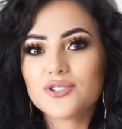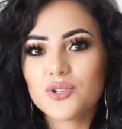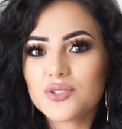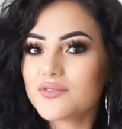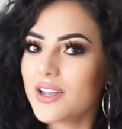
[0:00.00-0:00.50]

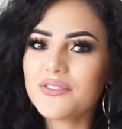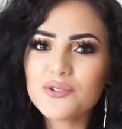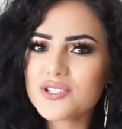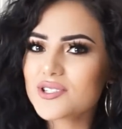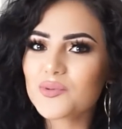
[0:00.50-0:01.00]
So if
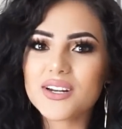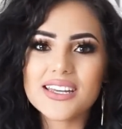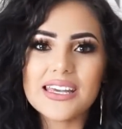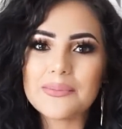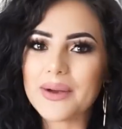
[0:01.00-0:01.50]
you just
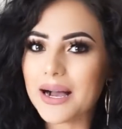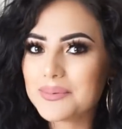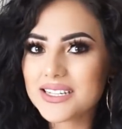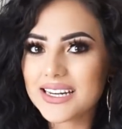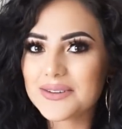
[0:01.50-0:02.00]
want to keep
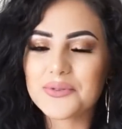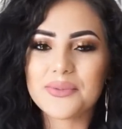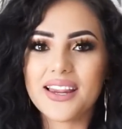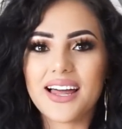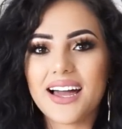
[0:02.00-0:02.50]
updated with
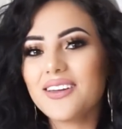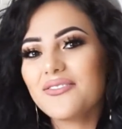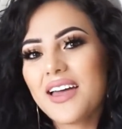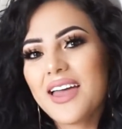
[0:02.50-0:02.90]
my life,